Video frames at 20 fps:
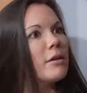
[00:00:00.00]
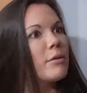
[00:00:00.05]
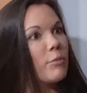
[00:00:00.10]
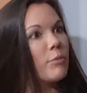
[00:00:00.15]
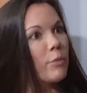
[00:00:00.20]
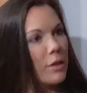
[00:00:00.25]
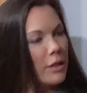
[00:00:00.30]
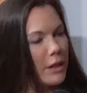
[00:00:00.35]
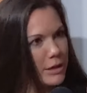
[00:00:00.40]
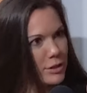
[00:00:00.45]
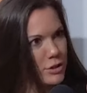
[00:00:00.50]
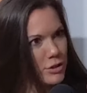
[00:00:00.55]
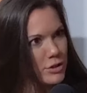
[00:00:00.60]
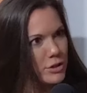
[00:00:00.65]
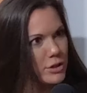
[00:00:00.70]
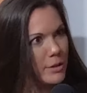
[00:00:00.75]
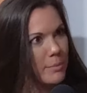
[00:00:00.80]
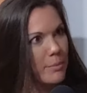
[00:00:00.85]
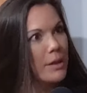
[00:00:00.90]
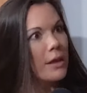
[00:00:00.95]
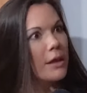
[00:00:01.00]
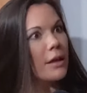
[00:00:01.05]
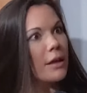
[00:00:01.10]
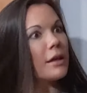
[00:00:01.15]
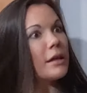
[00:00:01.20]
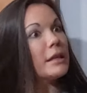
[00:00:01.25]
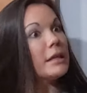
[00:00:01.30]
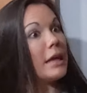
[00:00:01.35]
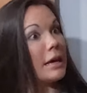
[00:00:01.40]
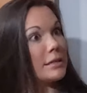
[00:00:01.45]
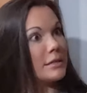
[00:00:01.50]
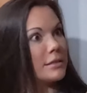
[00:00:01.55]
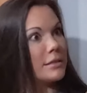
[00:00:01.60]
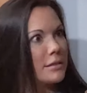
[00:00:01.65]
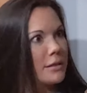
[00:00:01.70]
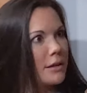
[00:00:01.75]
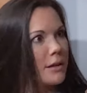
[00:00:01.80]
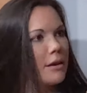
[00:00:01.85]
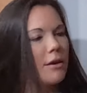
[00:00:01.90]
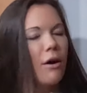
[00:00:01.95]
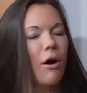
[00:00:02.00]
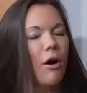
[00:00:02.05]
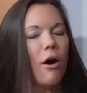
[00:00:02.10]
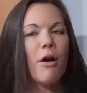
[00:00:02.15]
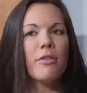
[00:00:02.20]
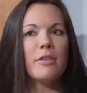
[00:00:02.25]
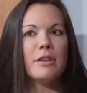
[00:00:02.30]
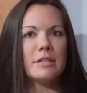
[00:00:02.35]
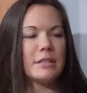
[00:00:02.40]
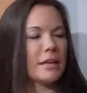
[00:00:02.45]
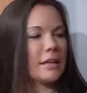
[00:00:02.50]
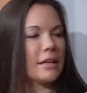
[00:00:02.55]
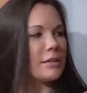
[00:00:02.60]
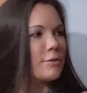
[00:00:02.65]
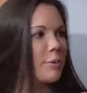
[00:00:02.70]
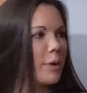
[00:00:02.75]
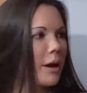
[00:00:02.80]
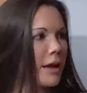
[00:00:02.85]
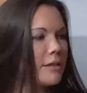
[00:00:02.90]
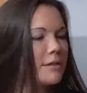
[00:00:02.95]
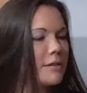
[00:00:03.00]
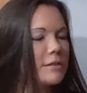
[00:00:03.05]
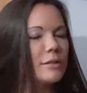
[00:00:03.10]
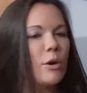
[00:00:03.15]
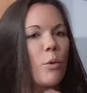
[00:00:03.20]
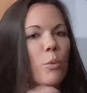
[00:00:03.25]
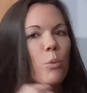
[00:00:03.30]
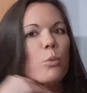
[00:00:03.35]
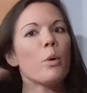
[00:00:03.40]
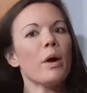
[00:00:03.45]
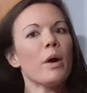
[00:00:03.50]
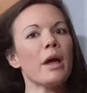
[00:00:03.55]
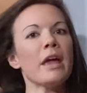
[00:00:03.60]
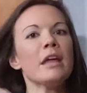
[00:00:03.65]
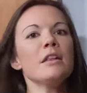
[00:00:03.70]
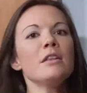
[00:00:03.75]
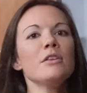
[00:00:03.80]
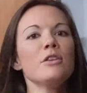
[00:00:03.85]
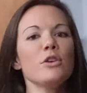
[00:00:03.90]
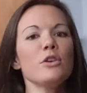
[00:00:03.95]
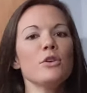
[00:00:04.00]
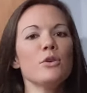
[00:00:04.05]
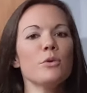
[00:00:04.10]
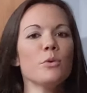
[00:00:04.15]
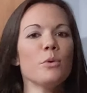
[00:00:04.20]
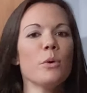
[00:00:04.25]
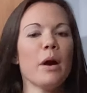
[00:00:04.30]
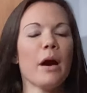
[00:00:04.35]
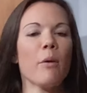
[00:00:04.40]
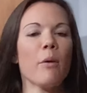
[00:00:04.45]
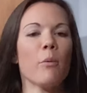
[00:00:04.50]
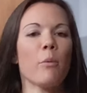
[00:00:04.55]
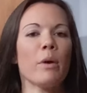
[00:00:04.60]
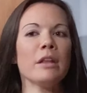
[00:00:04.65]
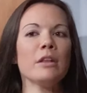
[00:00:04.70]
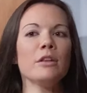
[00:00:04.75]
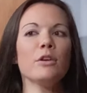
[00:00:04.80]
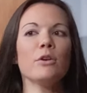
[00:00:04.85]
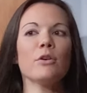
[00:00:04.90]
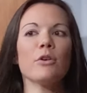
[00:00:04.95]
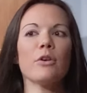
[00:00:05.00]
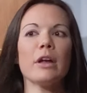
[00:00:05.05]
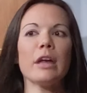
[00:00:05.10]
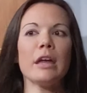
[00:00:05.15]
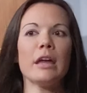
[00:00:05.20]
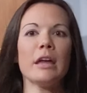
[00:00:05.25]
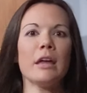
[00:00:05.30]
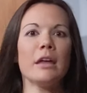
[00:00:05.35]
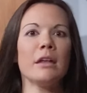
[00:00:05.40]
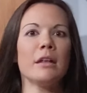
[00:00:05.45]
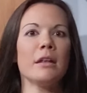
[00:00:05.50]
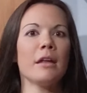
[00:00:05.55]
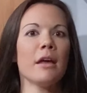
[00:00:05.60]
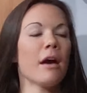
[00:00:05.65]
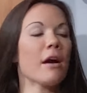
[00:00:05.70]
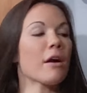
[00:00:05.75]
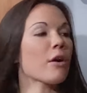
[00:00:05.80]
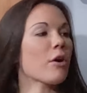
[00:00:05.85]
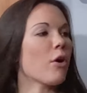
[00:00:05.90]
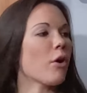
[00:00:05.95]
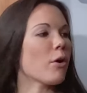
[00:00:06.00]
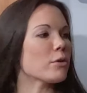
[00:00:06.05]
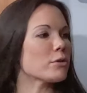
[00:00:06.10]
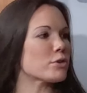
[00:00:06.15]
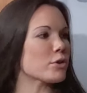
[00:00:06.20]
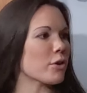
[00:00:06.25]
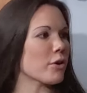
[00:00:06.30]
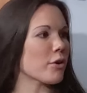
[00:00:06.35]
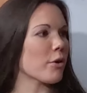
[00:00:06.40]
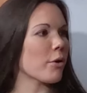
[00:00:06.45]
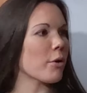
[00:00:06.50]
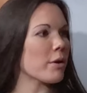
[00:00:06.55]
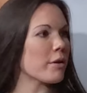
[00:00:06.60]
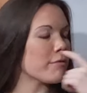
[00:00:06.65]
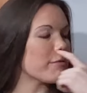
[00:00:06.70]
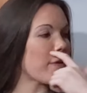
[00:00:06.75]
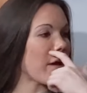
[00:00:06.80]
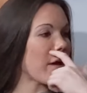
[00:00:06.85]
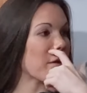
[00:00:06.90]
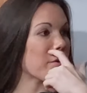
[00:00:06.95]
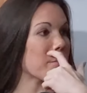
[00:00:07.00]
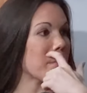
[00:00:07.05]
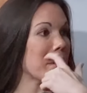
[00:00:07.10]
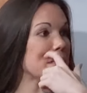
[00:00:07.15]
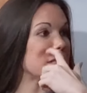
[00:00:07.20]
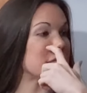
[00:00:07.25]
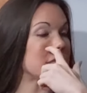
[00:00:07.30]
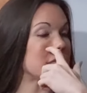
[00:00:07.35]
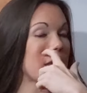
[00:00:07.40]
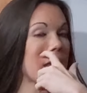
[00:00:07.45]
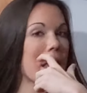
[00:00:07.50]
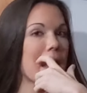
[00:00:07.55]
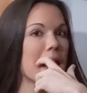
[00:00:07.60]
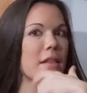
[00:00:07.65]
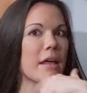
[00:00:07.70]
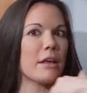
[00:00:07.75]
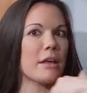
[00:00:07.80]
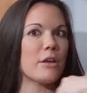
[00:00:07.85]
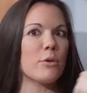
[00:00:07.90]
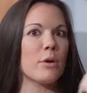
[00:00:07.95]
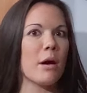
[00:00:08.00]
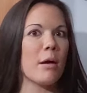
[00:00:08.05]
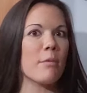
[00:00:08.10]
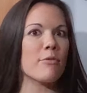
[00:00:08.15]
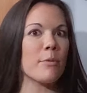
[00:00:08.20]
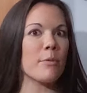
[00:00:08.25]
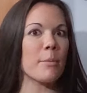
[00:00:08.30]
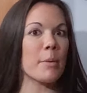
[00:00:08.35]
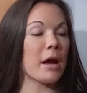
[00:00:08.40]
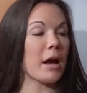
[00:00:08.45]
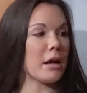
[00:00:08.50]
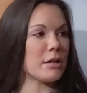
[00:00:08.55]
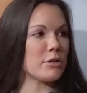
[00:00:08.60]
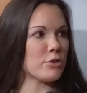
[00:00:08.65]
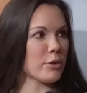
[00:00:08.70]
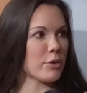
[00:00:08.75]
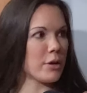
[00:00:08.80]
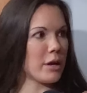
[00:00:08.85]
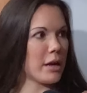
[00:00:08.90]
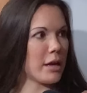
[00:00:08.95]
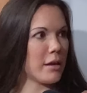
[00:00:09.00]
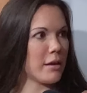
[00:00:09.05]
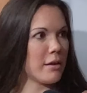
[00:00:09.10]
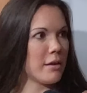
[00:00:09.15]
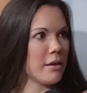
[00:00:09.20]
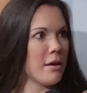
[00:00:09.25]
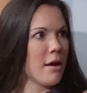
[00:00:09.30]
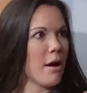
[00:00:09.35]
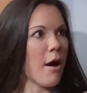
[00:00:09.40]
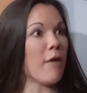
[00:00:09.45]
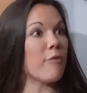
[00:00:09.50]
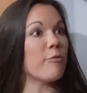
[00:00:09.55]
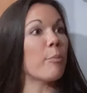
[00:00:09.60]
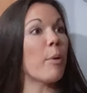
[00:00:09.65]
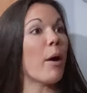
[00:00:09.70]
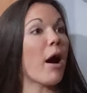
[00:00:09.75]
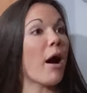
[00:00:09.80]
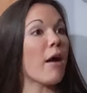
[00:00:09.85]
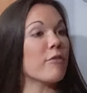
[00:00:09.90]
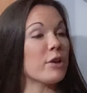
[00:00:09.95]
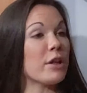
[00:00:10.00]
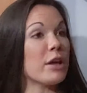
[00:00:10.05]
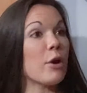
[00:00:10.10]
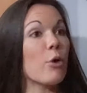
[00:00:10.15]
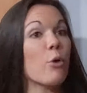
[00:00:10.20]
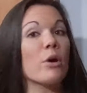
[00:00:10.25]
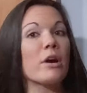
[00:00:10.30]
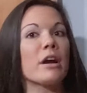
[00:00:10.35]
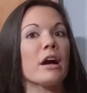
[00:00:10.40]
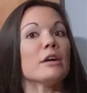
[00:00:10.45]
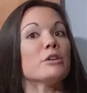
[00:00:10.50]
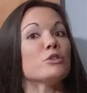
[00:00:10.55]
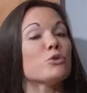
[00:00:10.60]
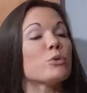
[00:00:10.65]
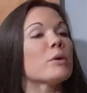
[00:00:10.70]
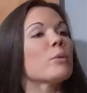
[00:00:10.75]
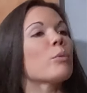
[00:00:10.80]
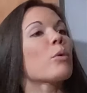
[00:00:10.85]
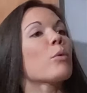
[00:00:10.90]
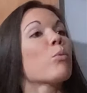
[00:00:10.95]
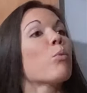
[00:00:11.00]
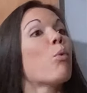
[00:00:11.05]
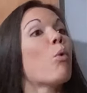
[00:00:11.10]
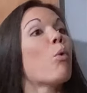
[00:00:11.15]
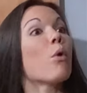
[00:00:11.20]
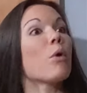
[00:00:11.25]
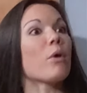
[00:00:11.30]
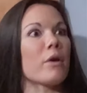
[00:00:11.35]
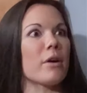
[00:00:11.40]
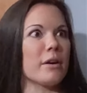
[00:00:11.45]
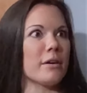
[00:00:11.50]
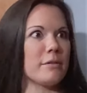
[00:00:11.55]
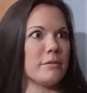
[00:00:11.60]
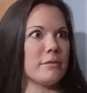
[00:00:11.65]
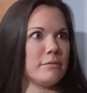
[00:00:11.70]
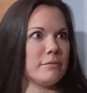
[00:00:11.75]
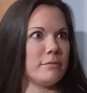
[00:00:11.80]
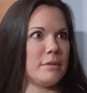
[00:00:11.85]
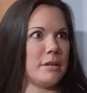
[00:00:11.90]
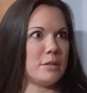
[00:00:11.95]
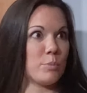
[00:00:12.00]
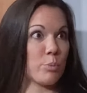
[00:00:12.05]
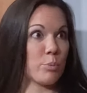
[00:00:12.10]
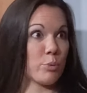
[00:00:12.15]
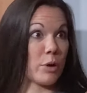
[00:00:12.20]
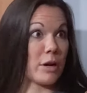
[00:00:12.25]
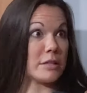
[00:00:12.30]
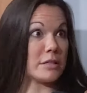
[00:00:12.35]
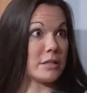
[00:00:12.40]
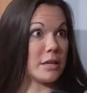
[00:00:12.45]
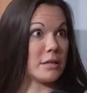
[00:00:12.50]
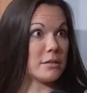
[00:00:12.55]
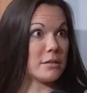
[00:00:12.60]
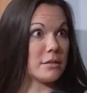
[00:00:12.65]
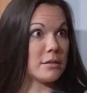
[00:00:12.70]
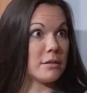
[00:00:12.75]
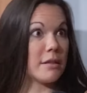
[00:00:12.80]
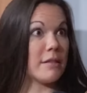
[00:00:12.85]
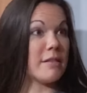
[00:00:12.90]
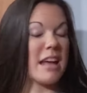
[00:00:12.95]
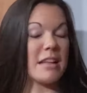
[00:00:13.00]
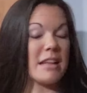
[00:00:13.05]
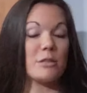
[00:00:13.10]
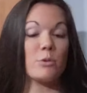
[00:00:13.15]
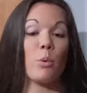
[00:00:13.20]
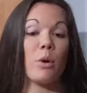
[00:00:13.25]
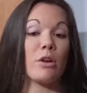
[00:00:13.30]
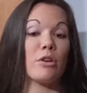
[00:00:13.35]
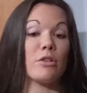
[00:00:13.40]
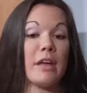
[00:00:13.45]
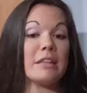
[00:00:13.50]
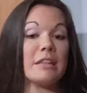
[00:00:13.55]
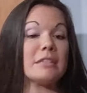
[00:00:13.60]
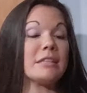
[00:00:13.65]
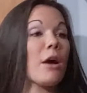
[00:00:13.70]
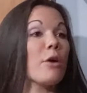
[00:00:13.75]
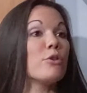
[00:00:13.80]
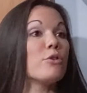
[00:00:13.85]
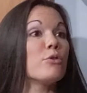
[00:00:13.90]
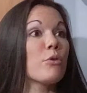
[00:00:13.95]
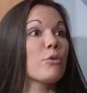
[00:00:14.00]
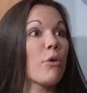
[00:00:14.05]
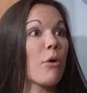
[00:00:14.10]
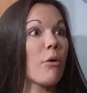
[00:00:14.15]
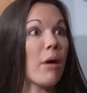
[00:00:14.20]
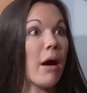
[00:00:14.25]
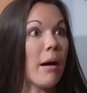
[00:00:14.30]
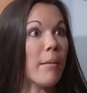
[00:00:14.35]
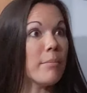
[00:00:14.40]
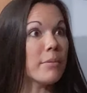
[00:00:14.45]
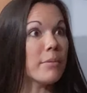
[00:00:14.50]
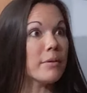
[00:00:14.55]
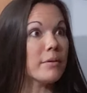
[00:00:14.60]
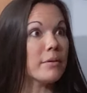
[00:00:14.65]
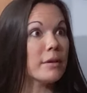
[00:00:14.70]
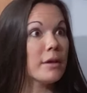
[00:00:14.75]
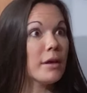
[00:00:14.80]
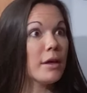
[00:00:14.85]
food, clothing, and shelter. Yes. All these things, right? So when you're in a culture or an environment, say like you come from a country of poverty or a country where war is present, and that's how you grow up,